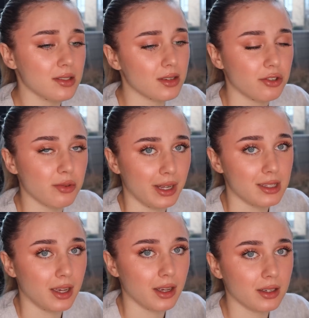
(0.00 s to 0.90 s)
You're so
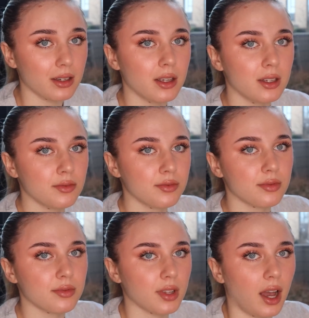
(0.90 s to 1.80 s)
dramatic."
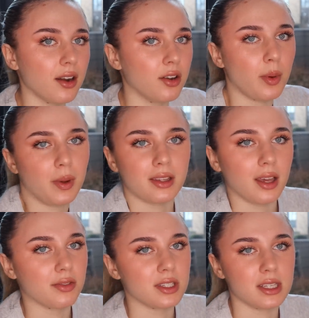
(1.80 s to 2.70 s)
I don't know. Maybe
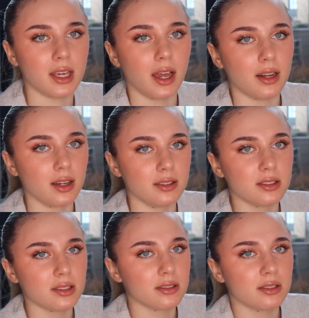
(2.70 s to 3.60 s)
like the FTC
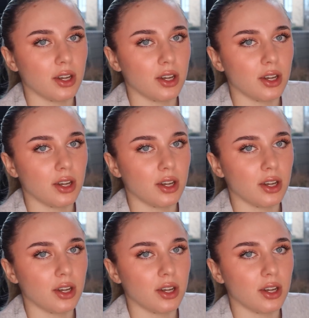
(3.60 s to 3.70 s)
guidelines.